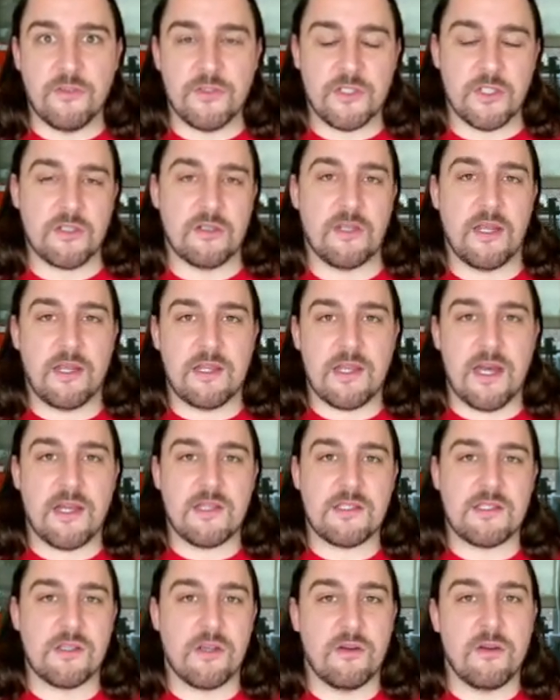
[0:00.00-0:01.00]
journal like
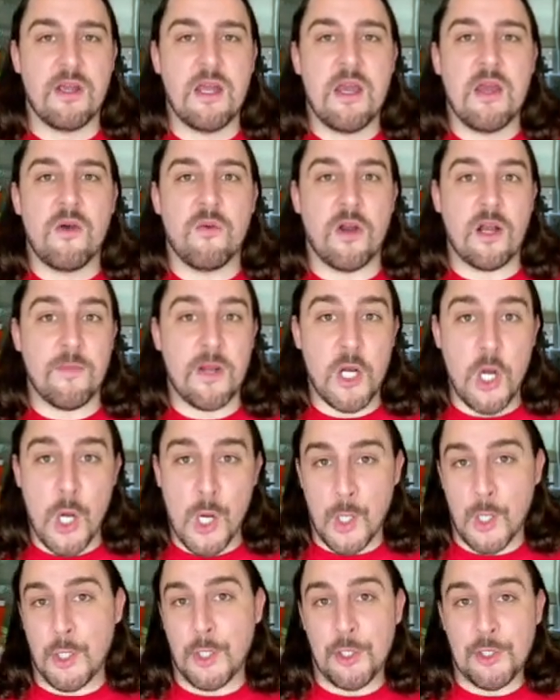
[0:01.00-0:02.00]
that. So when I'm at
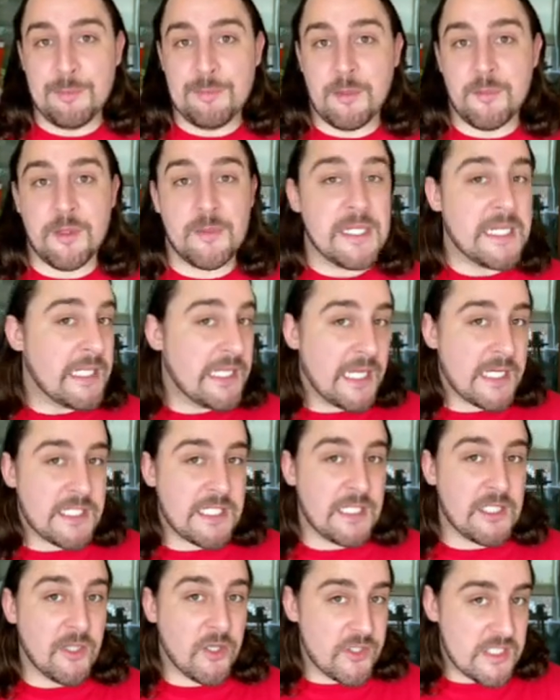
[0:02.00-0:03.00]
home, I'm going to be
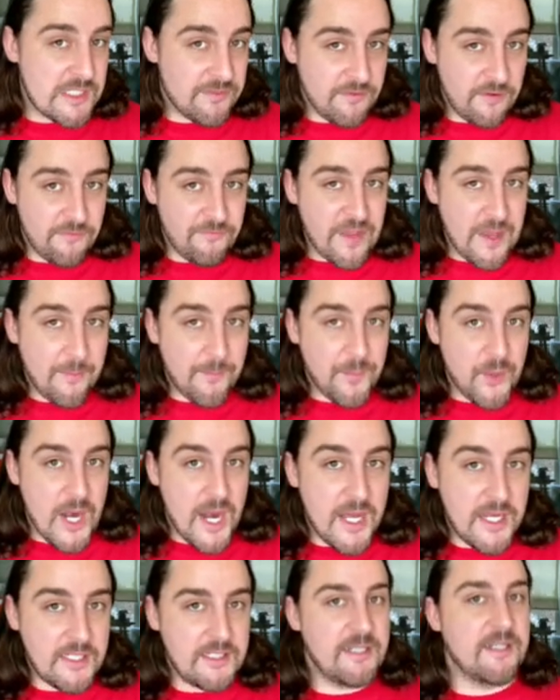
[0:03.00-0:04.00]
collecting lots of
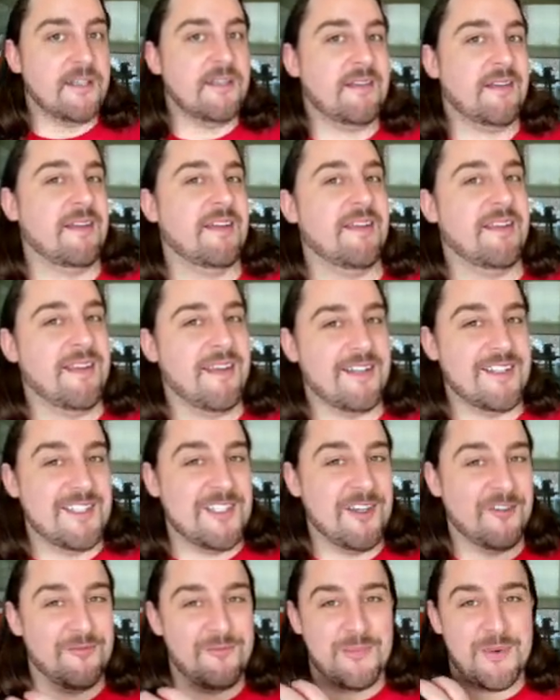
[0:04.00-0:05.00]
ephemera,
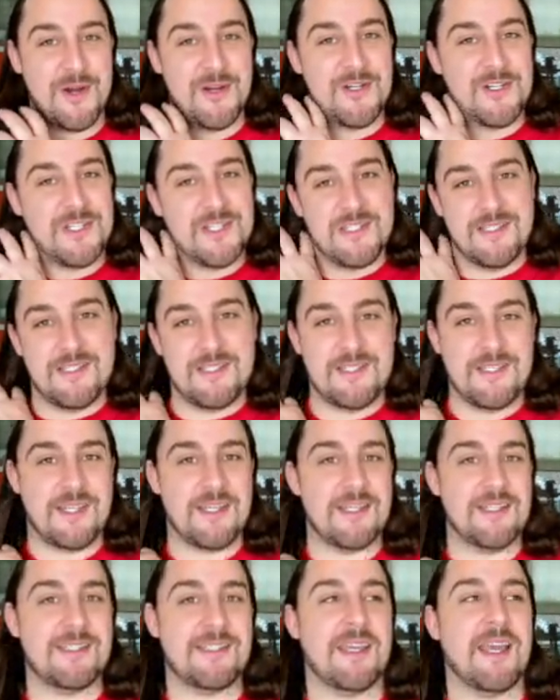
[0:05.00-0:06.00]
lots of brochures,
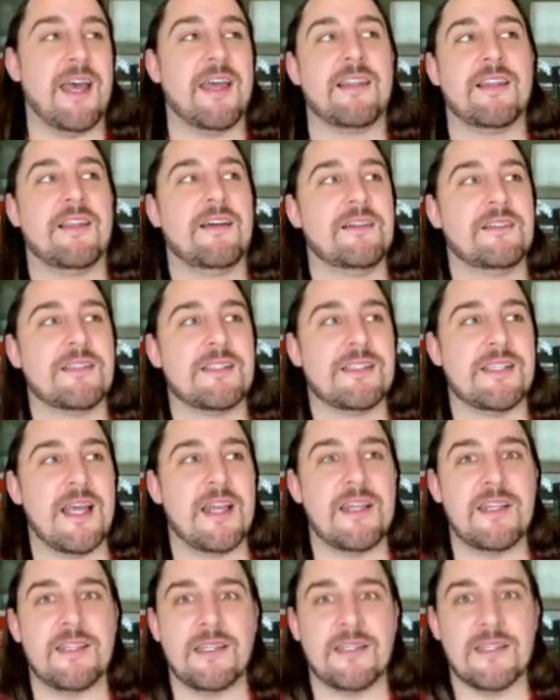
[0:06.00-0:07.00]
stickers, catalogs,
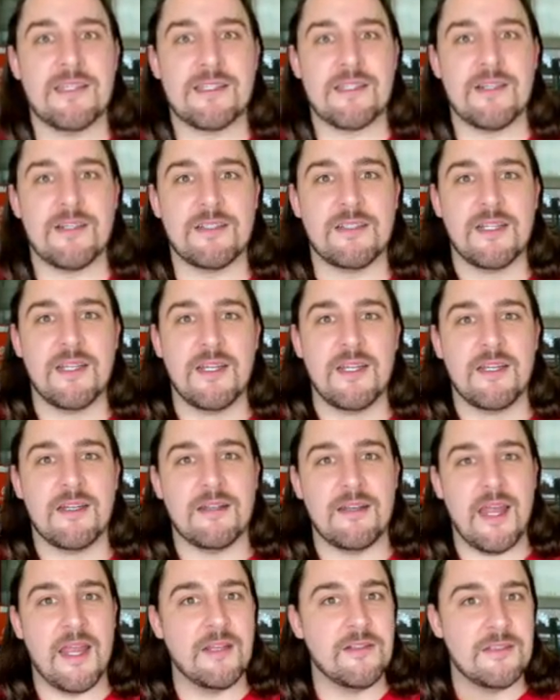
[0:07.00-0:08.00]
anything that's not
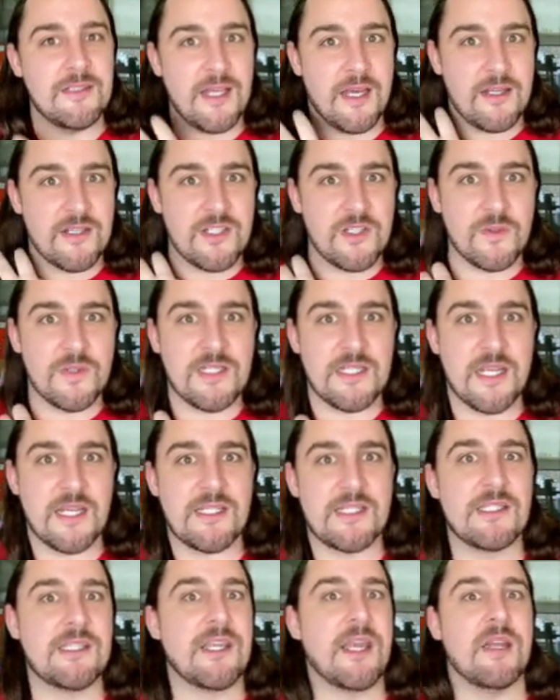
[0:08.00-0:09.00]
nailed down to a
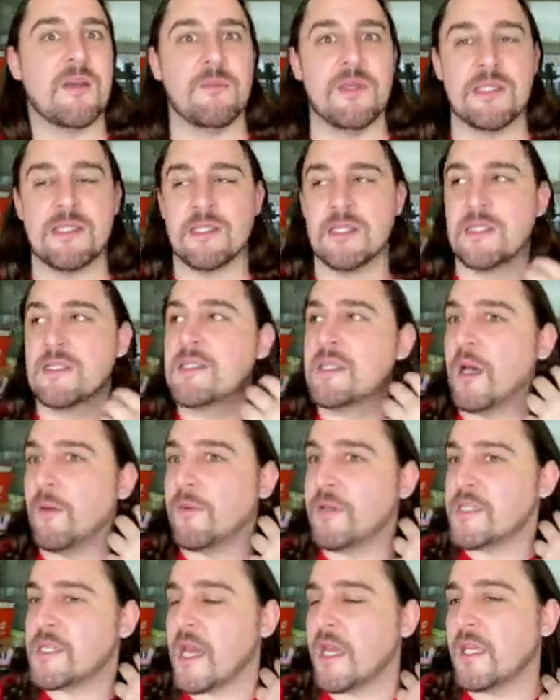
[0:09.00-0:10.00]
desk at a business I'll
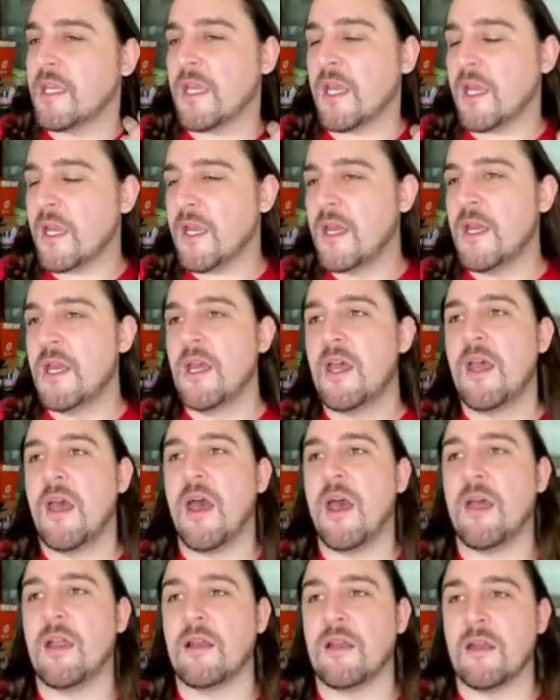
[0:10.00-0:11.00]
be taking.
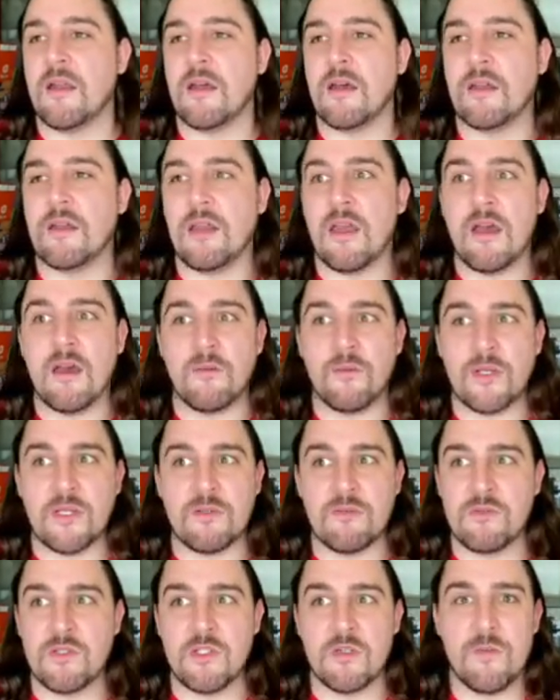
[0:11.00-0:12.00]
And yeah, we
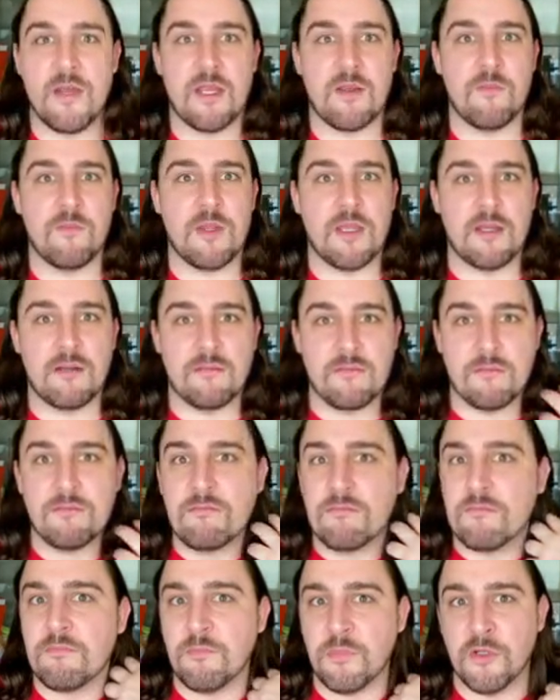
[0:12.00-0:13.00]
should make a big,
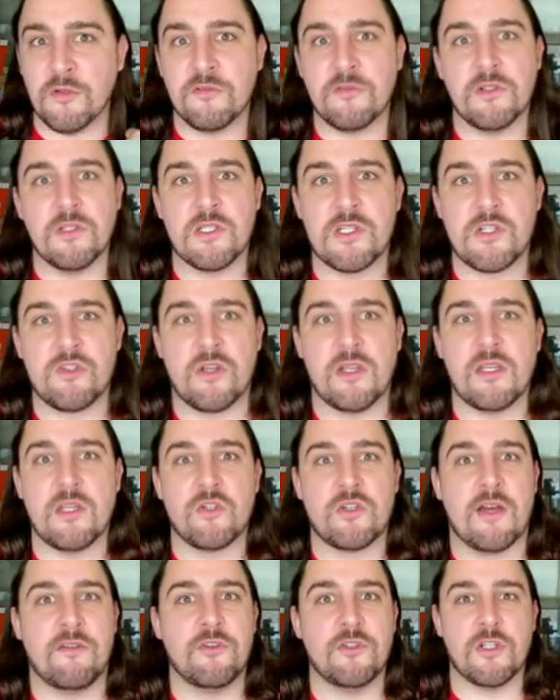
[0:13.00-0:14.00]
beautiful Australian
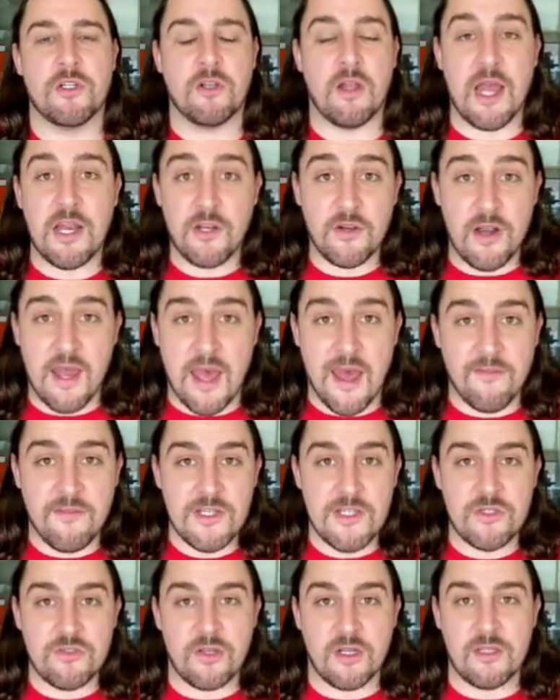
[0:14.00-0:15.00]
travel journal. I don't have an
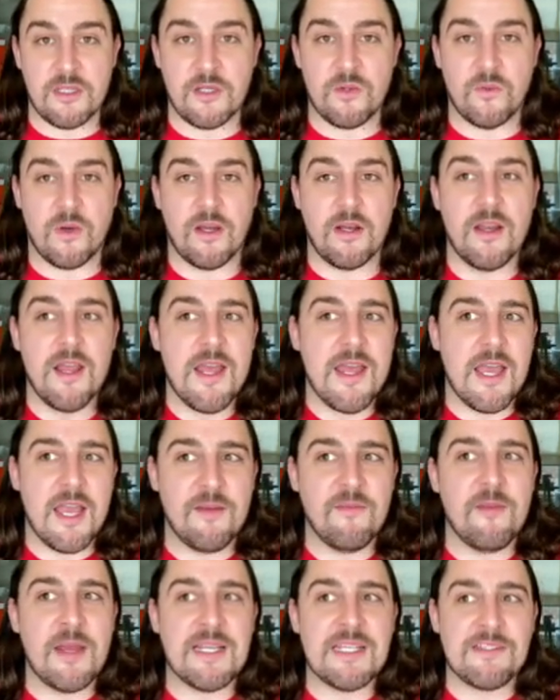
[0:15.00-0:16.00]
Australian one.
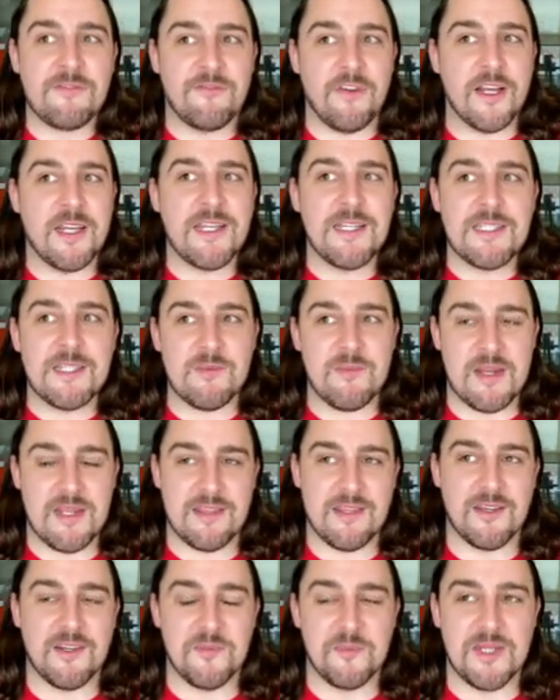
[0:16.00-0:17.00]
It's funny to me
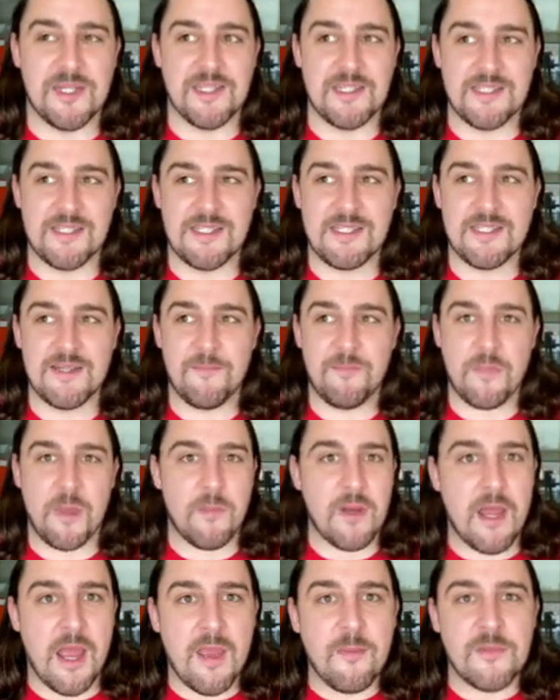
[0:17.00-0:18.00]
though, because I
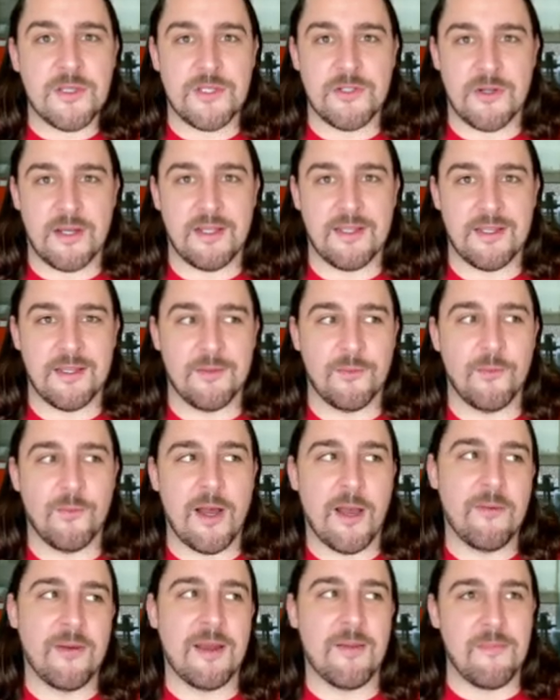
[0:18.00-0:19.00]
mean, I am Australian,
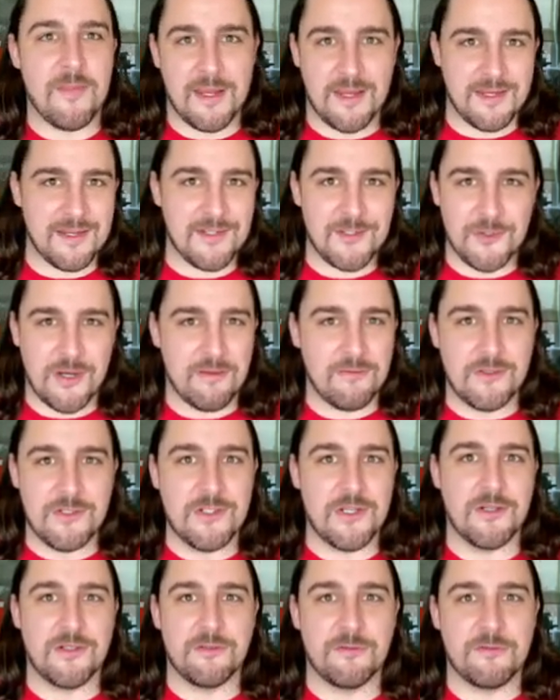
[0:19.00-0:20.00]
why would I make a travel
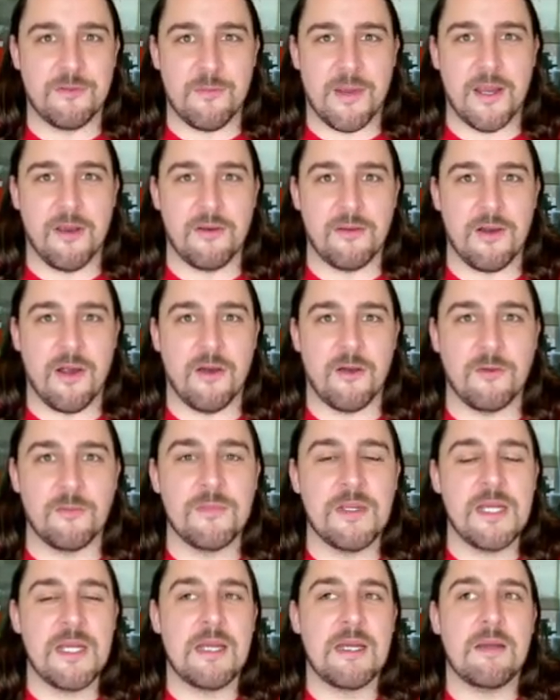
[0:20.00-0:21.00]
journal from my own
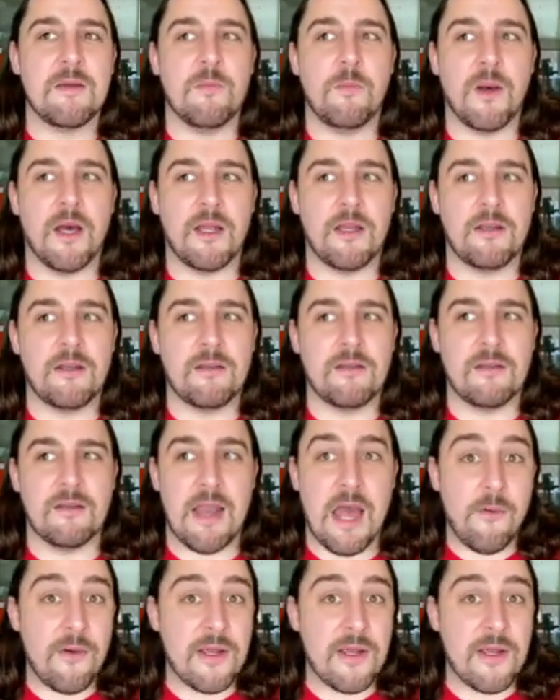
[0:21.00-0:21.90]
home? But now